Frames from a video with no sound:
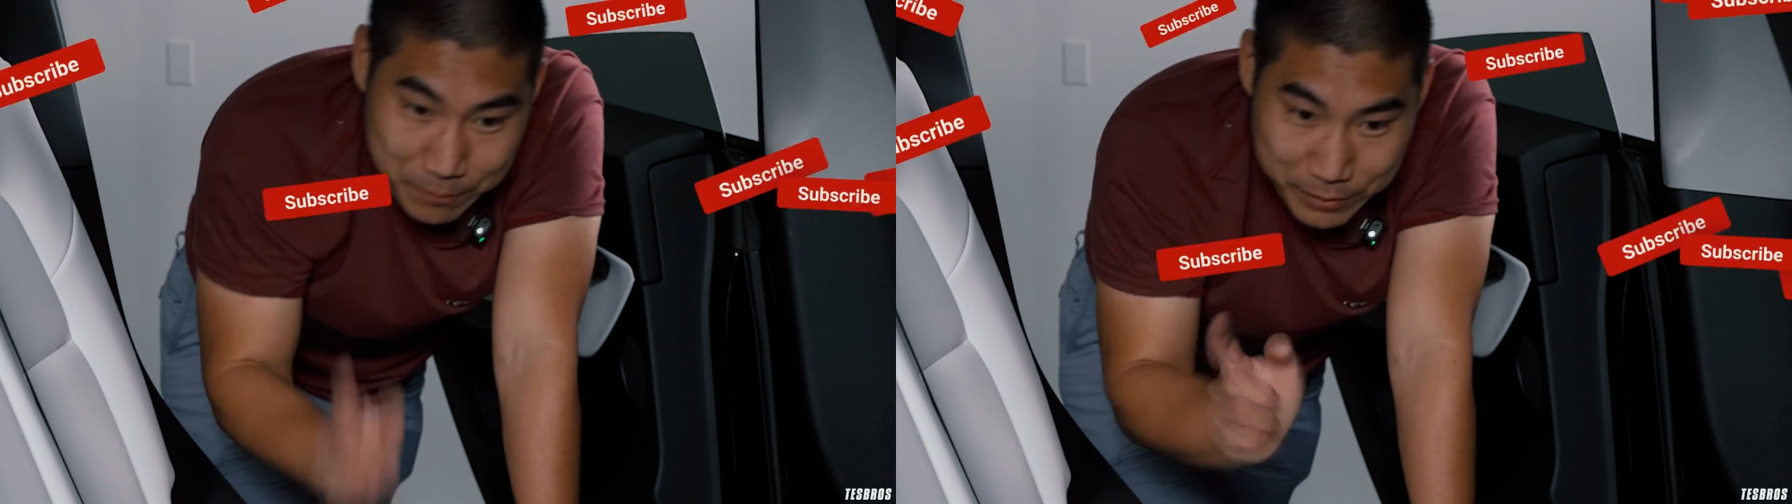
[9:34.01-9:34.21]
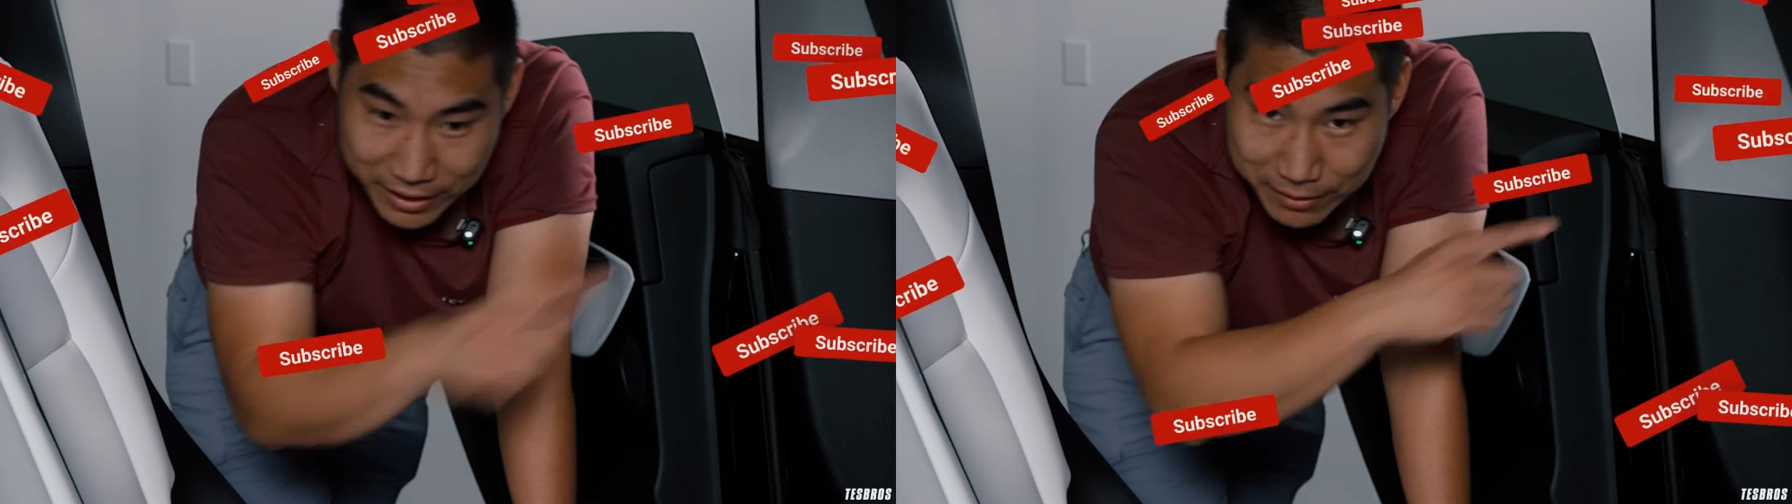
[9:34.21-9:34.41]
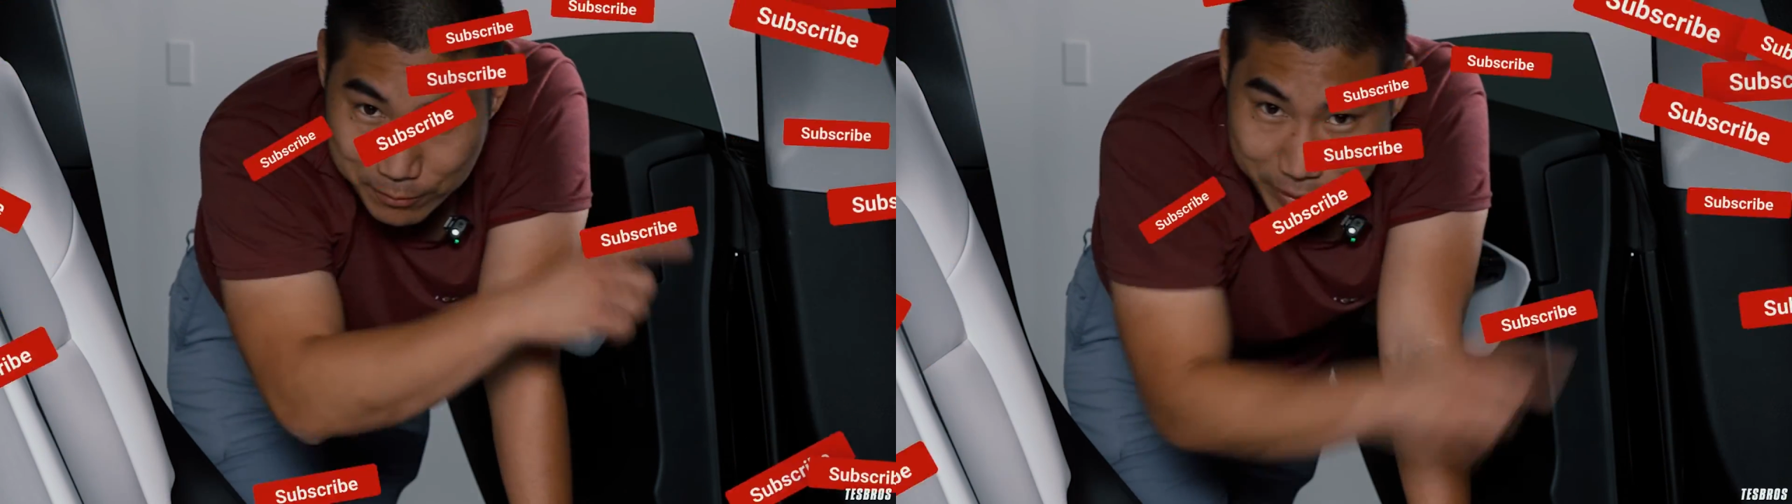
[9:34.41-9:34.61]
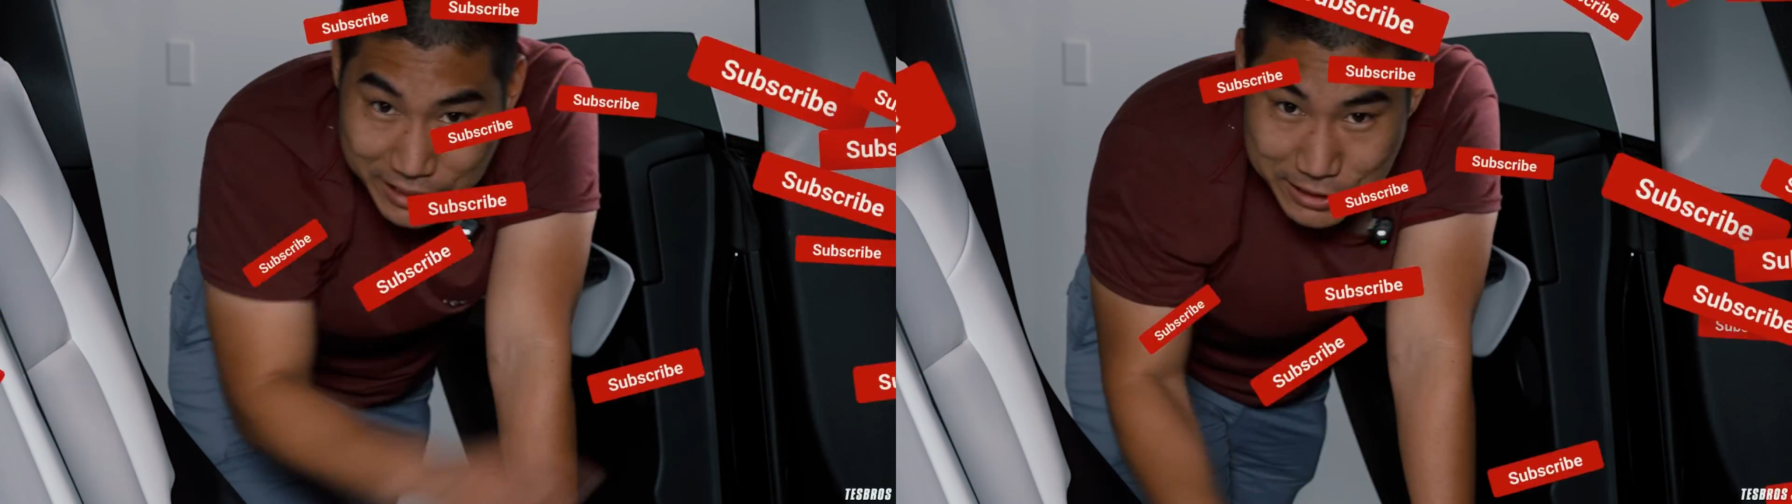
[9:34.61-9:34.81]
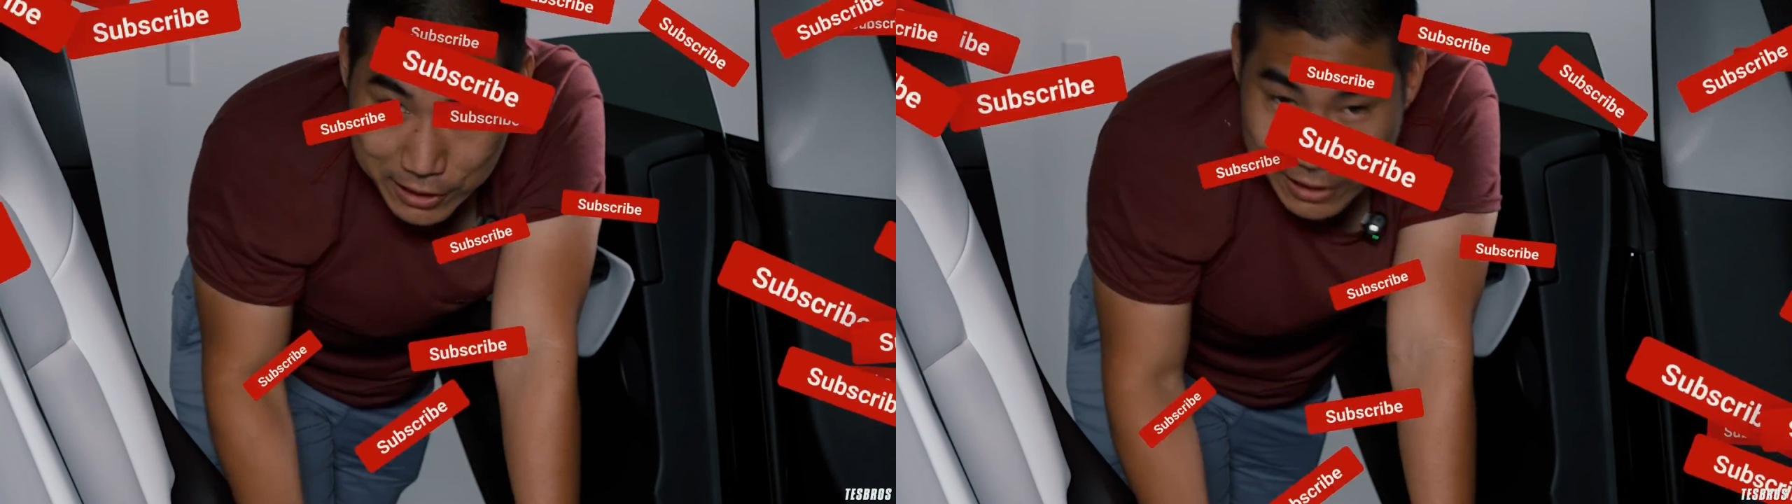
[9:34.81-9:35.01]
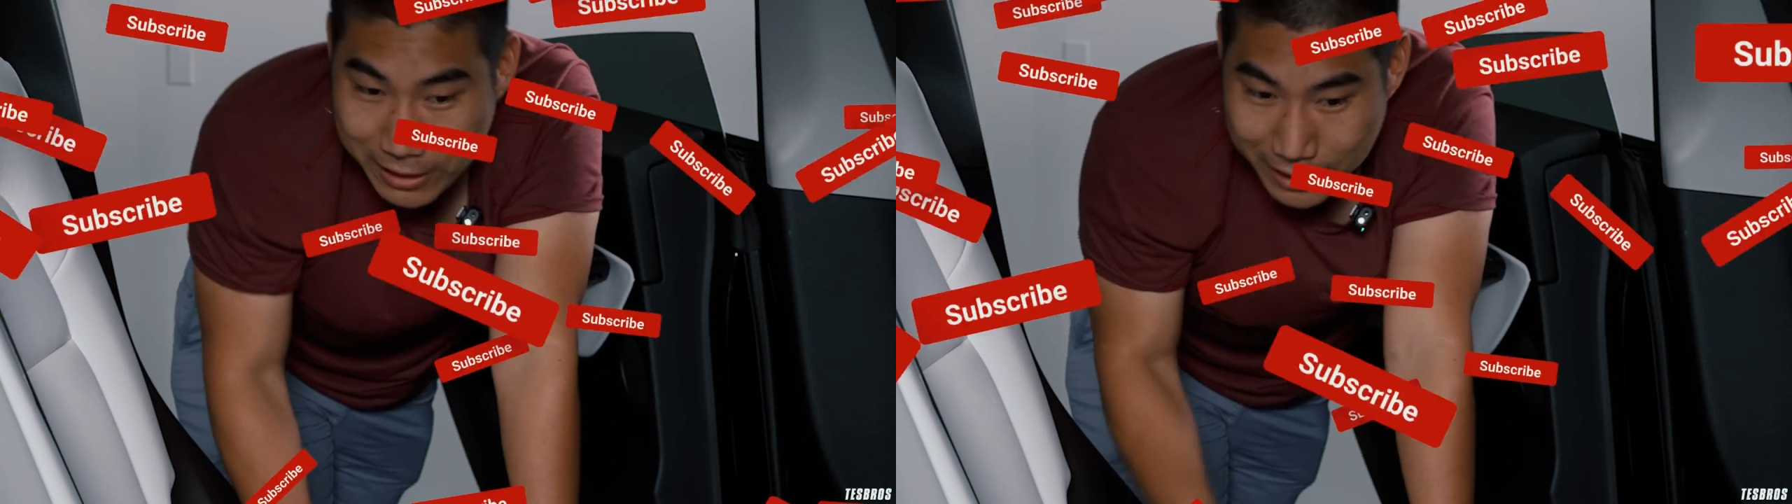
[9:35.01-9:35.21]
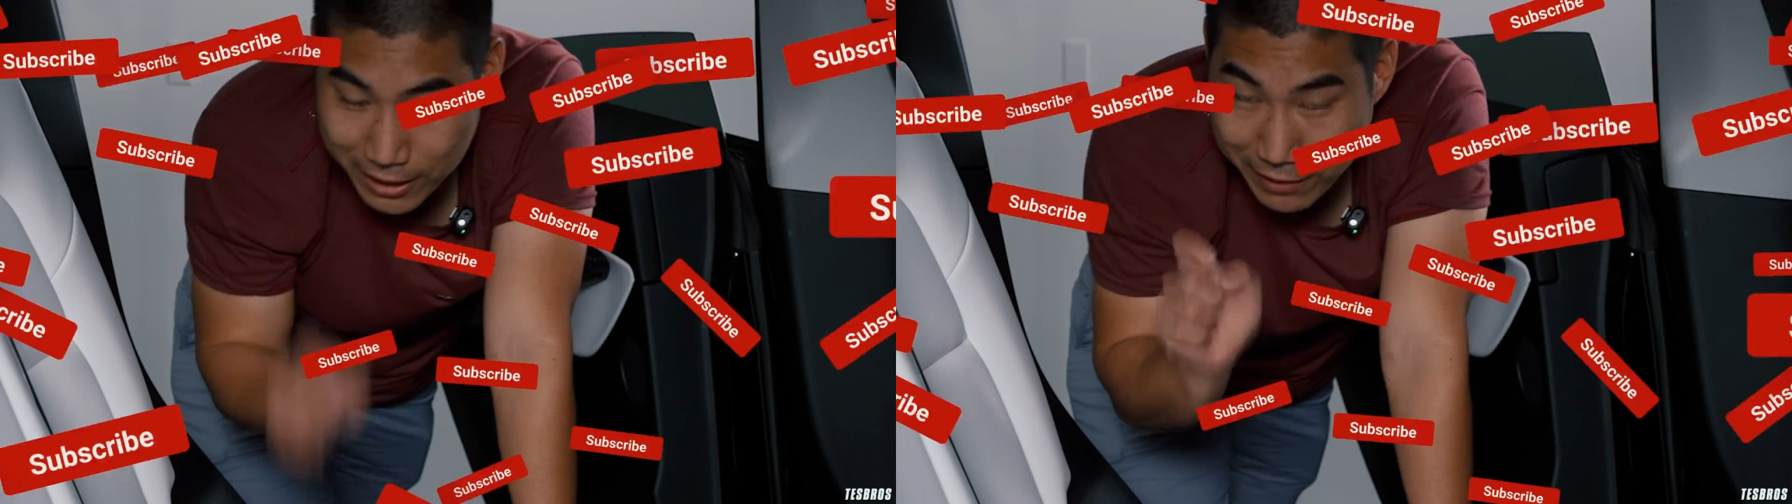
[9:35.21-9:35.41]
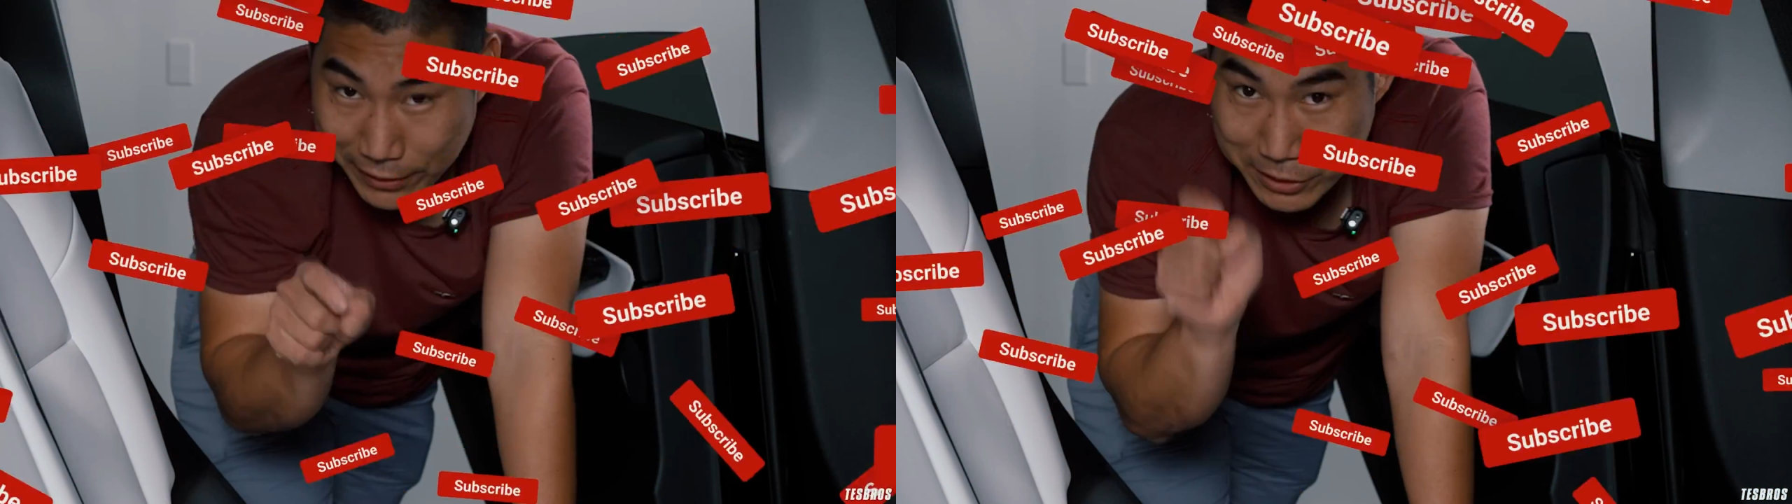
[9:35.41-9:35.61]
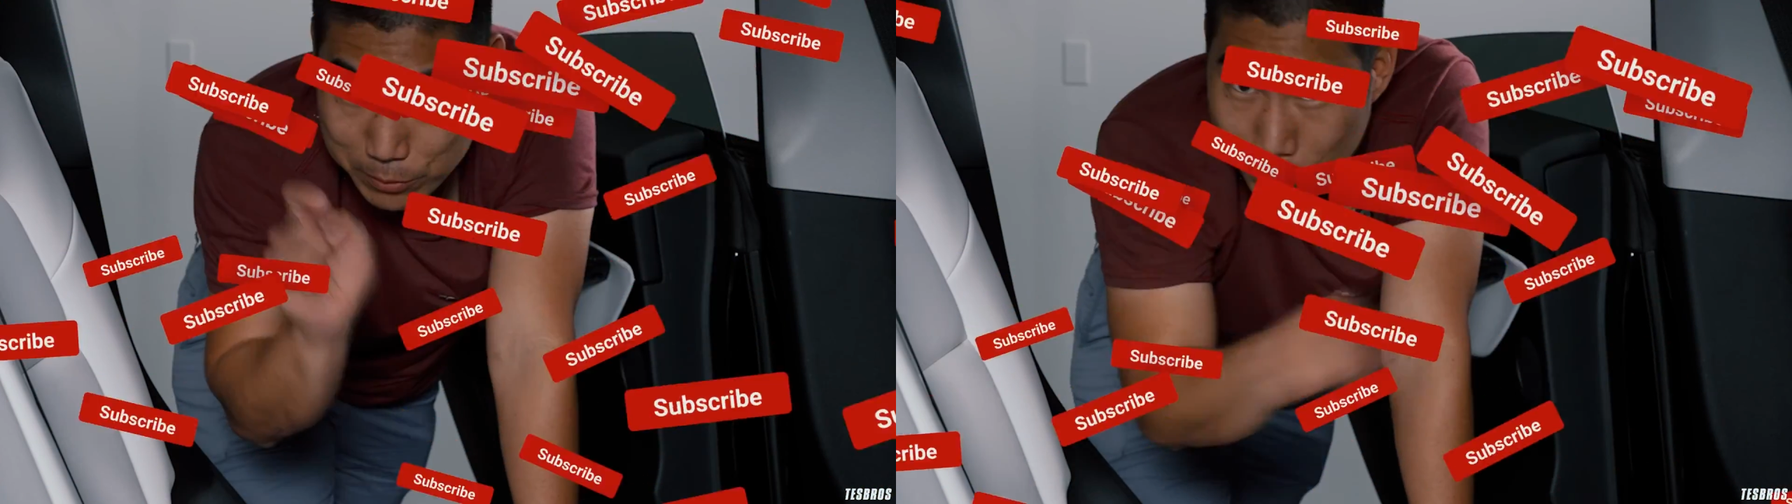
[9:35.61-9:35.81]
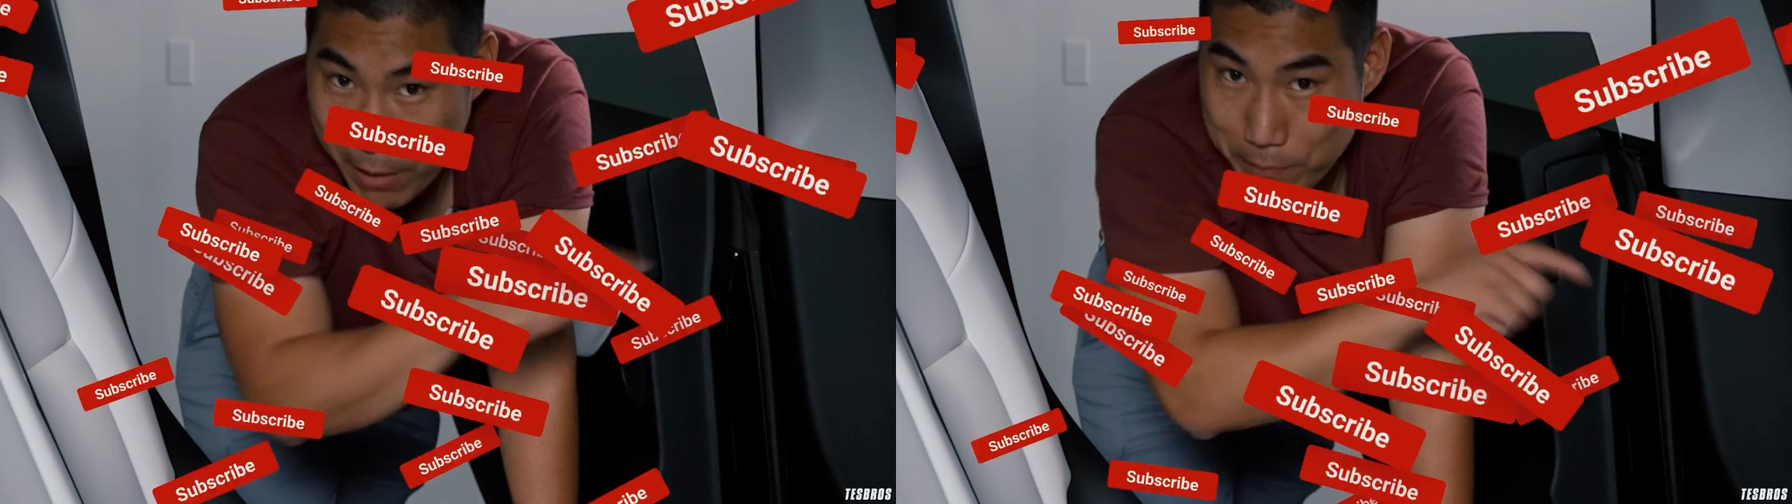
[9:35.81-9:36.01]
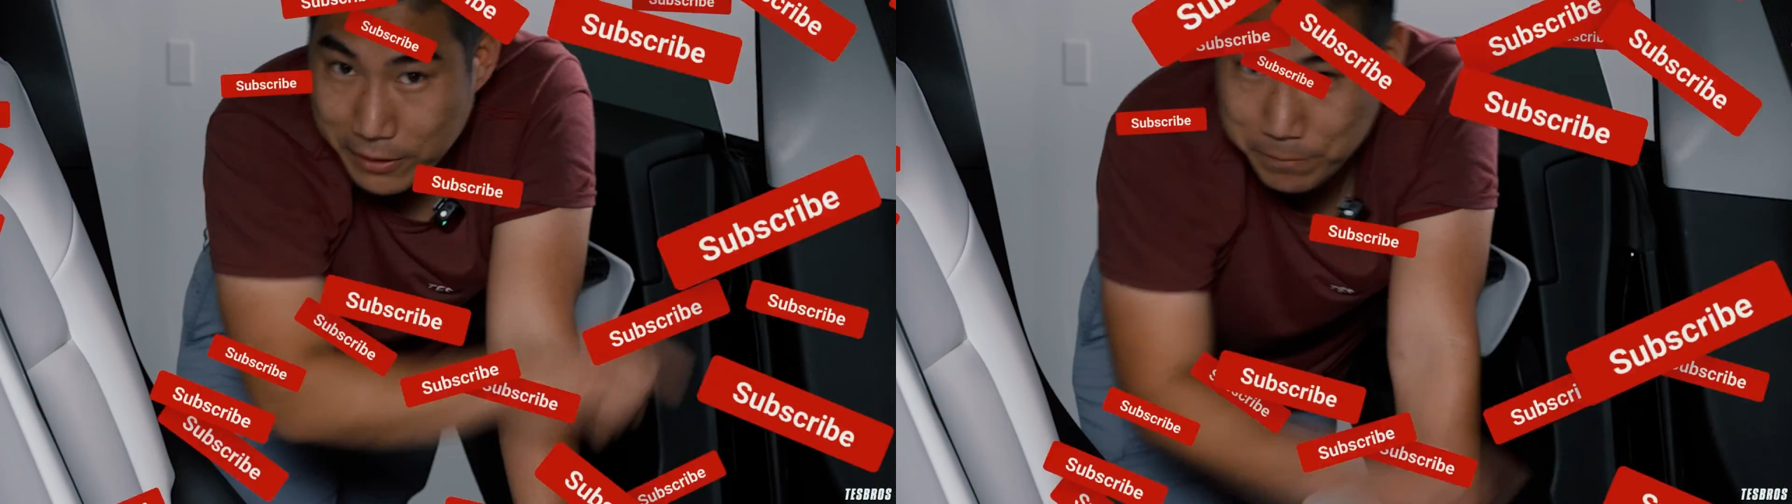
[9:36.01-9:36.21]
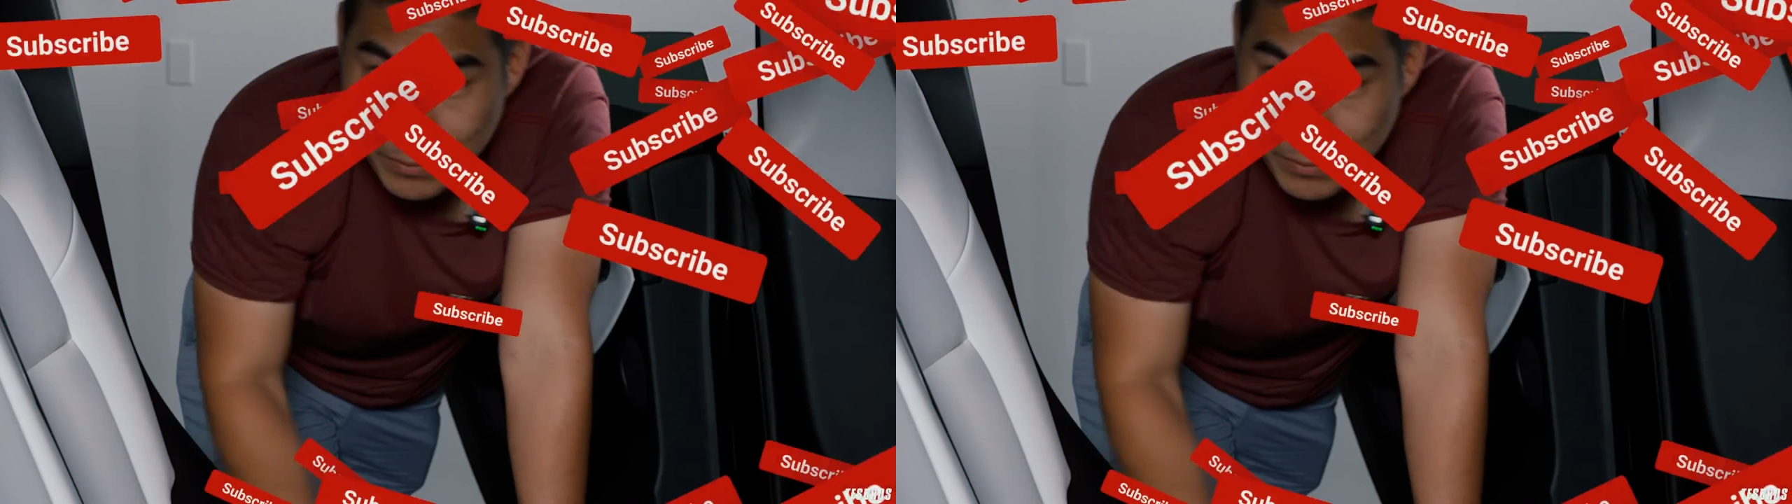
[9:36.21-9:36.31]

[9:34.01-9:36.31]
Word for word: but please click on that subscribe button